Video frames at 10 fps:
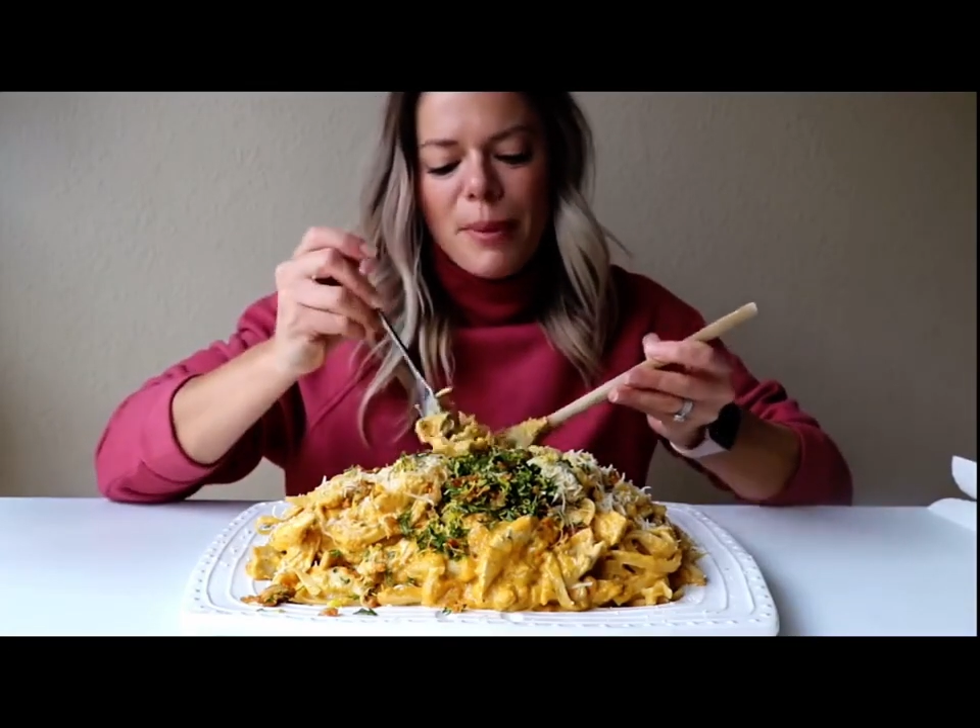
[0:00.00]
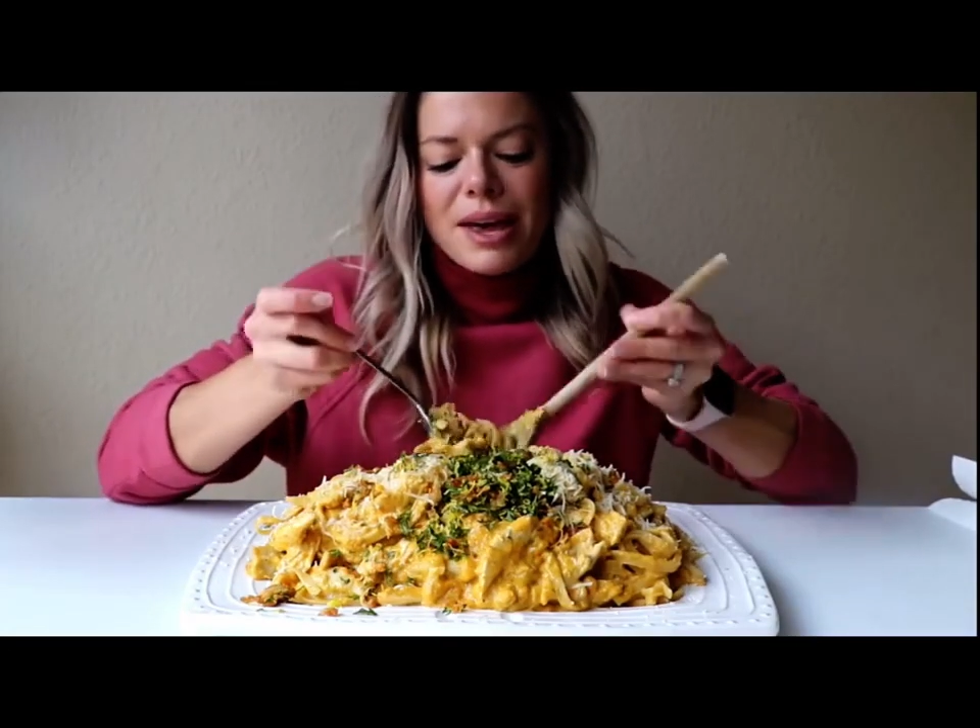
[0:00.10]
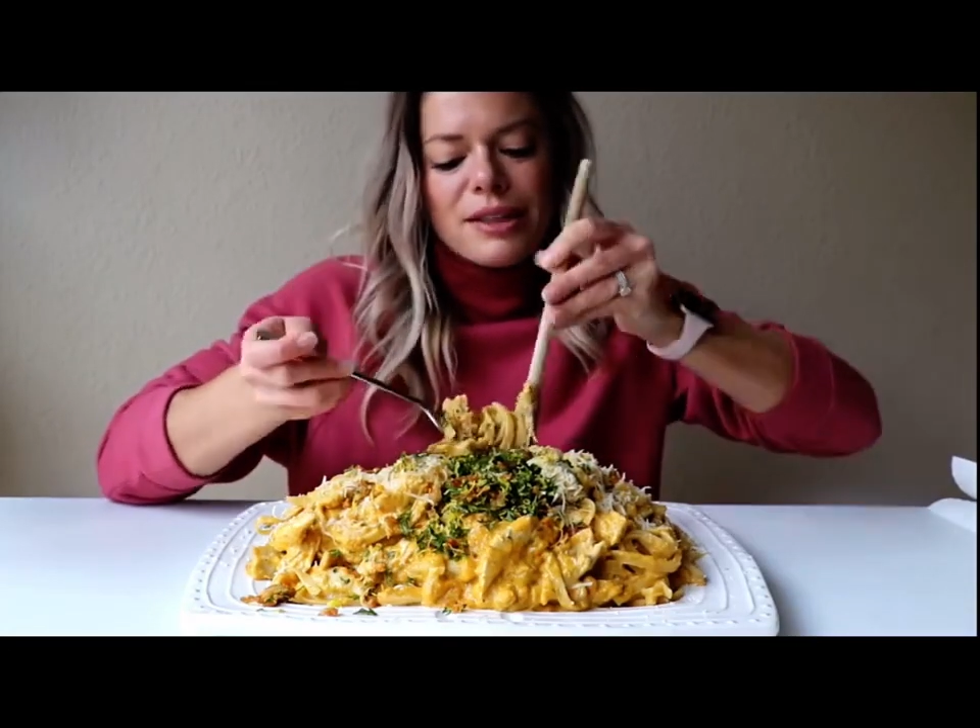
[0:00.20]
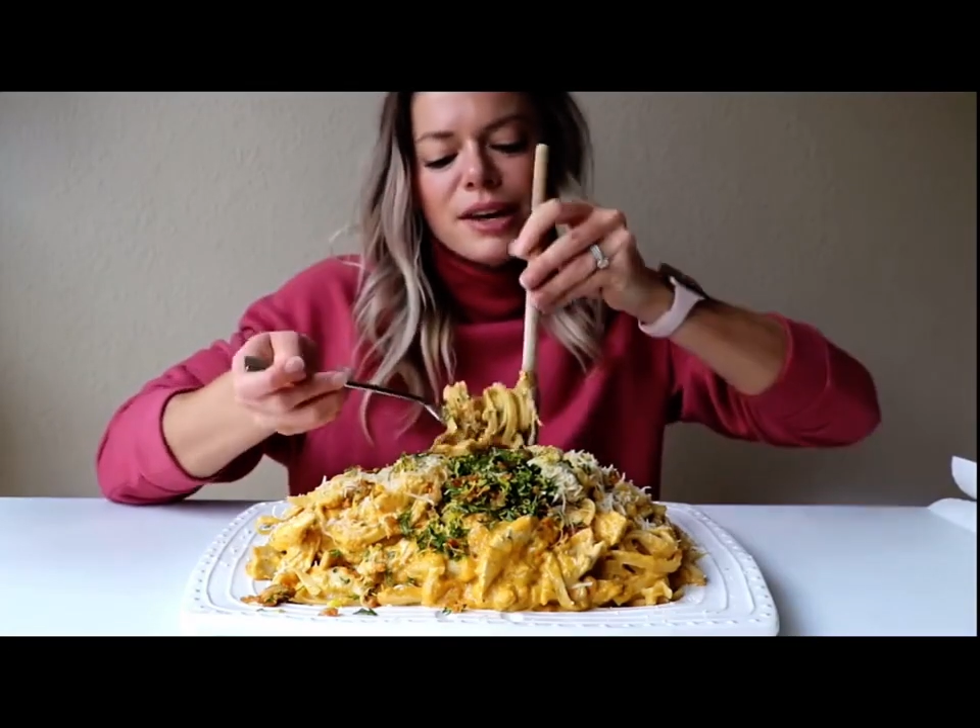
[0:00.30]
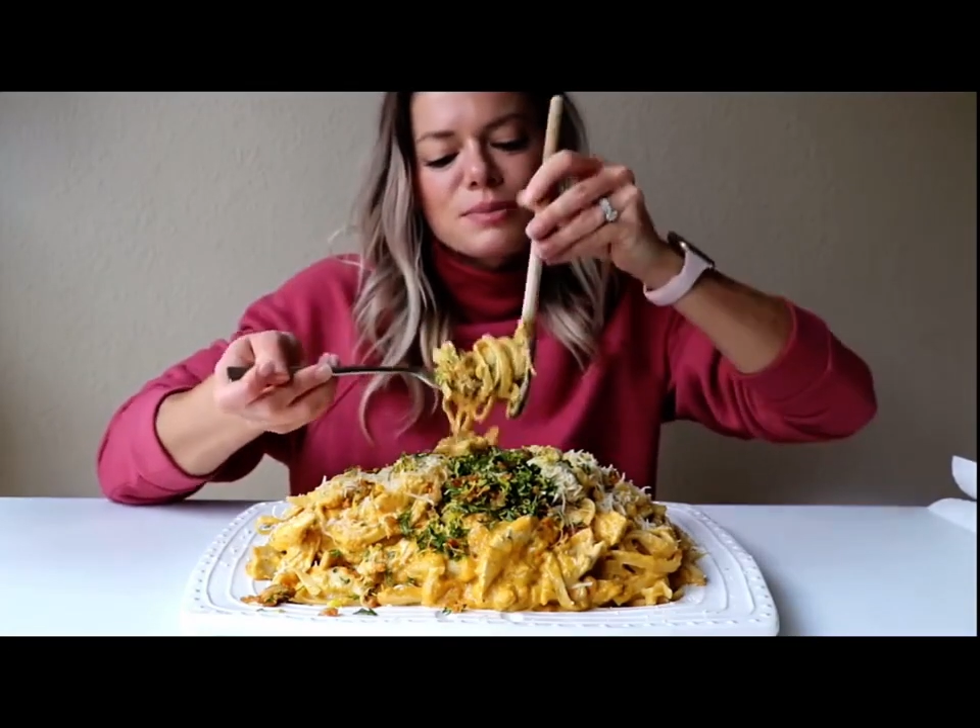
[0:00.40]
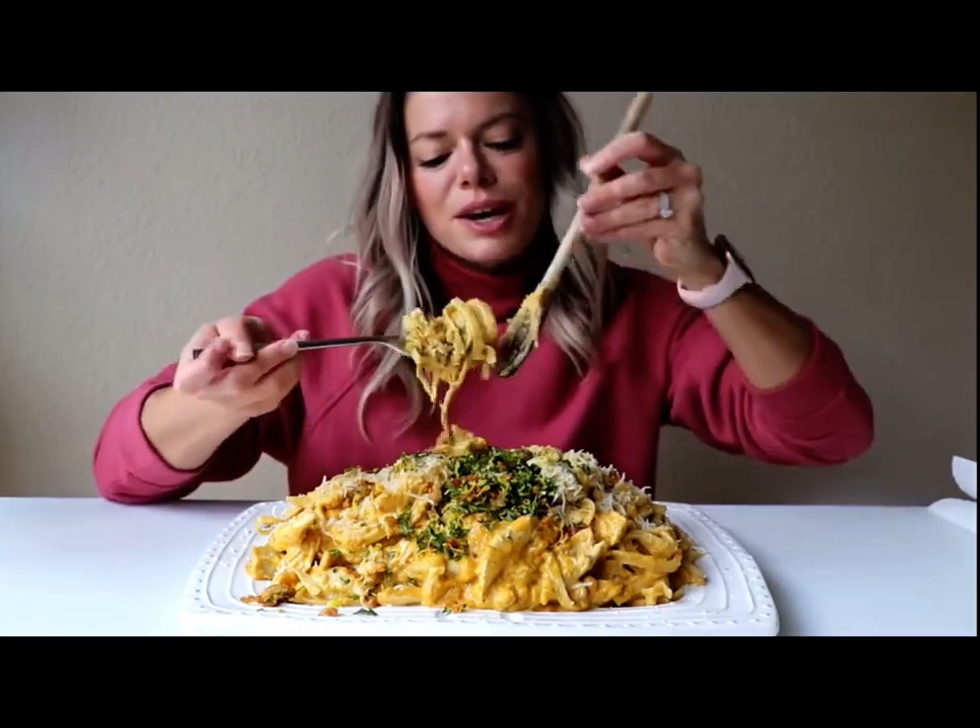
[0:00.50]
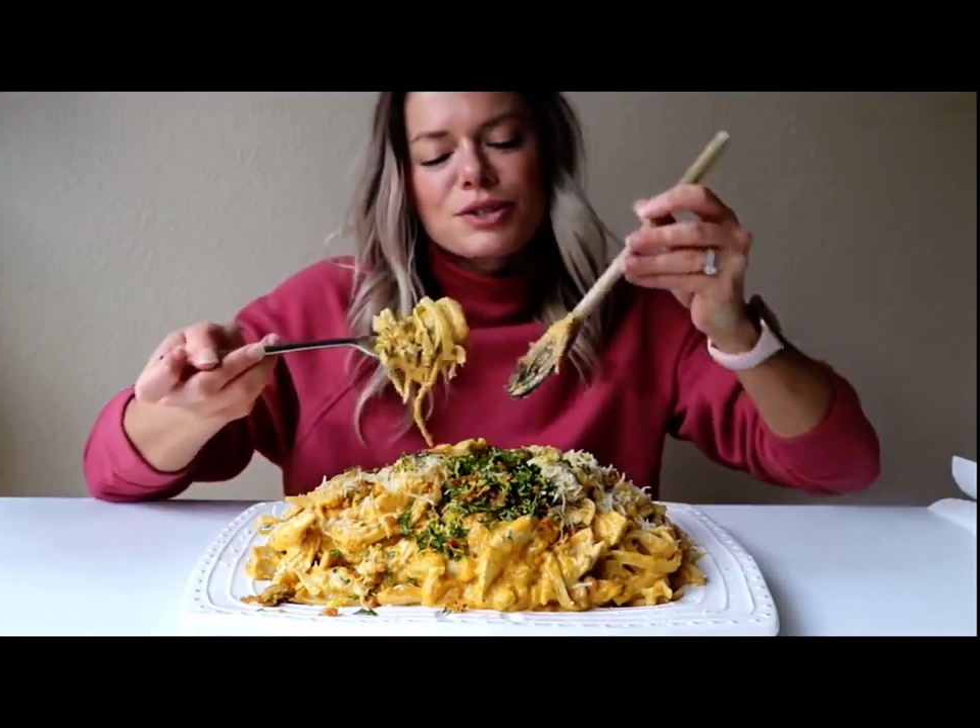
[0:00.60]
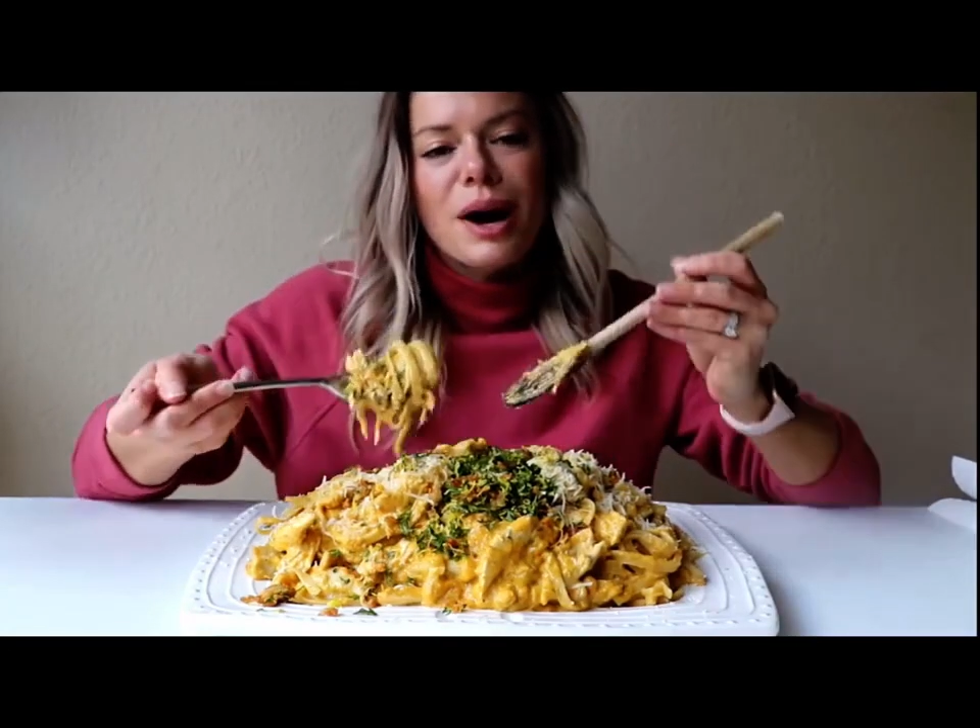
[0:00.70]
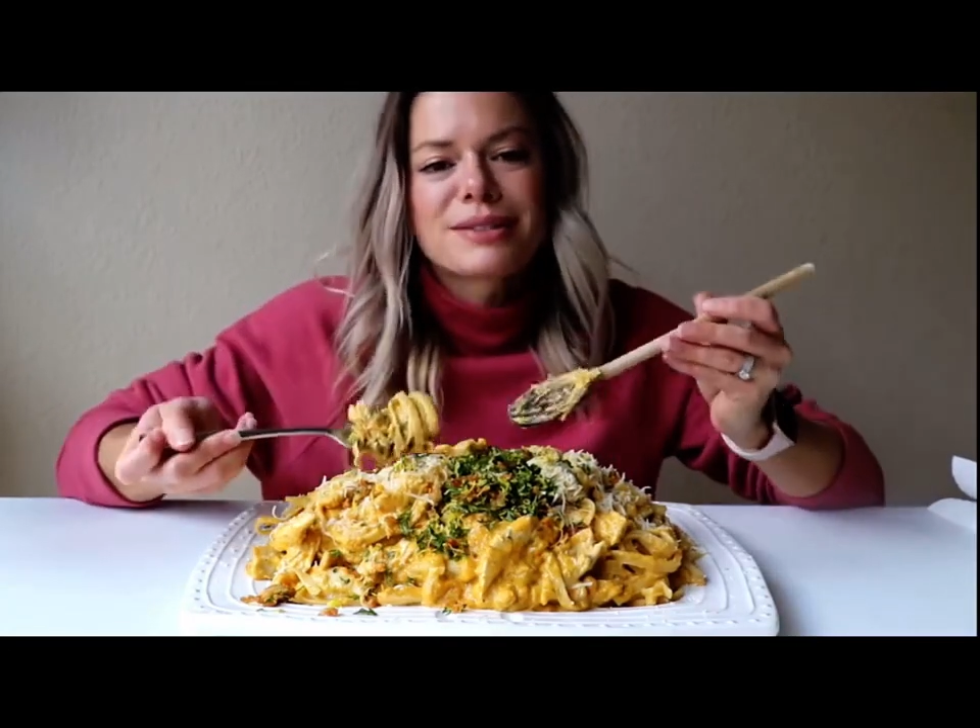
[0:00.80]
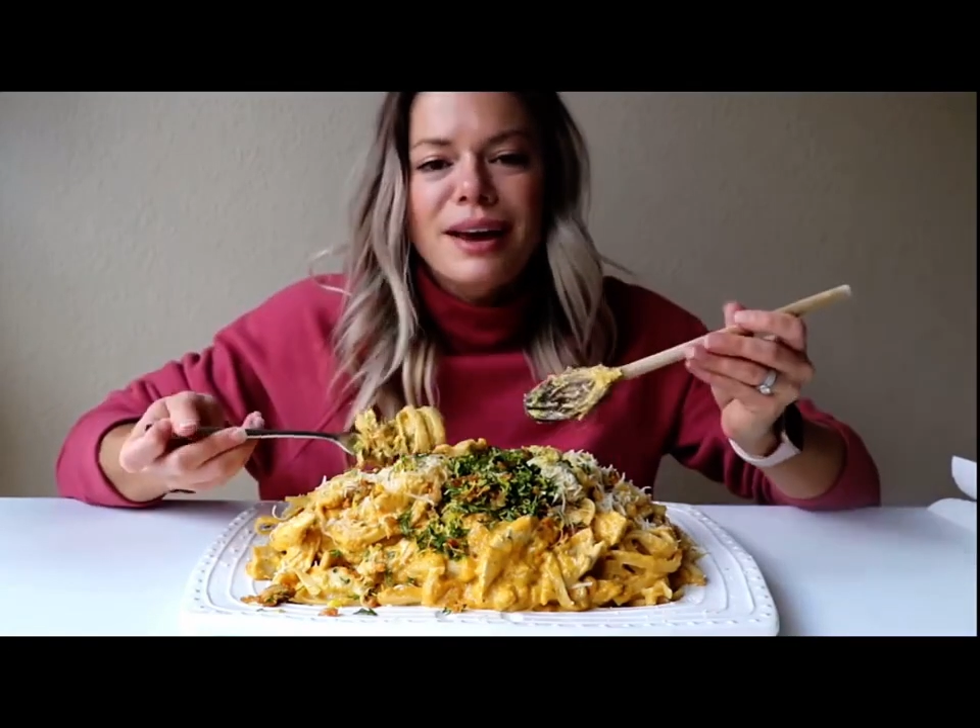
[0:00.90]
making things because
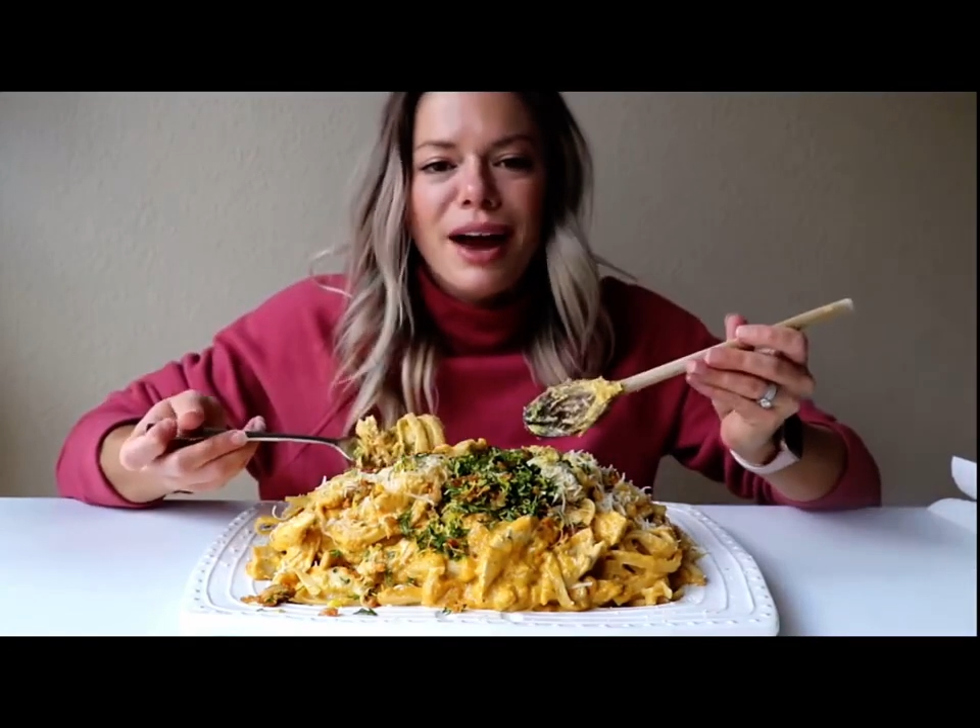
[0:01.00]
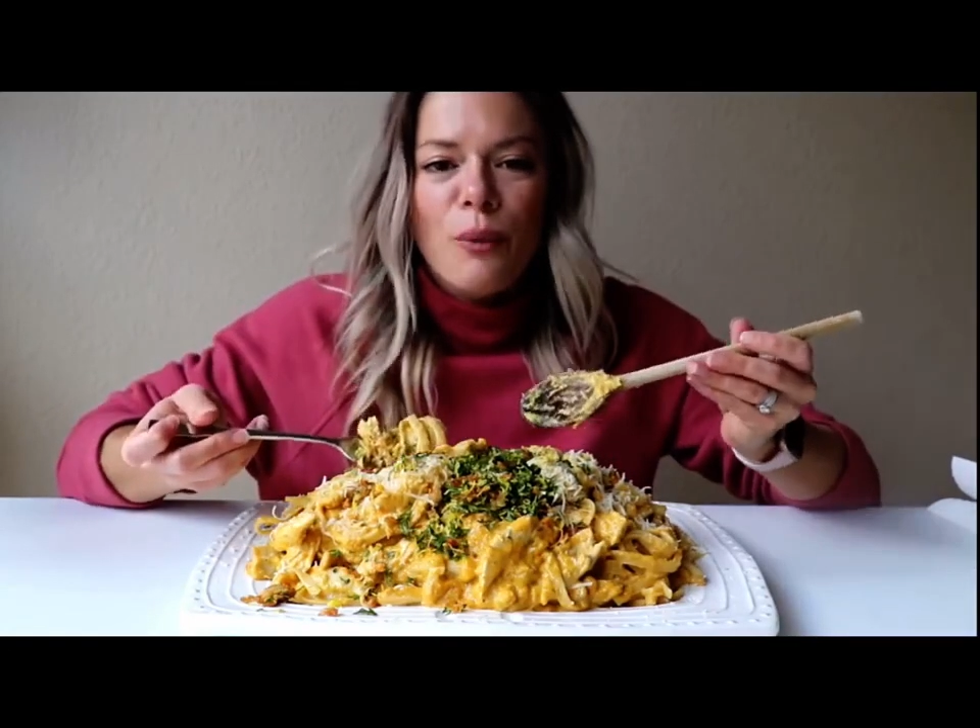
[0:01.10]
you guys like it.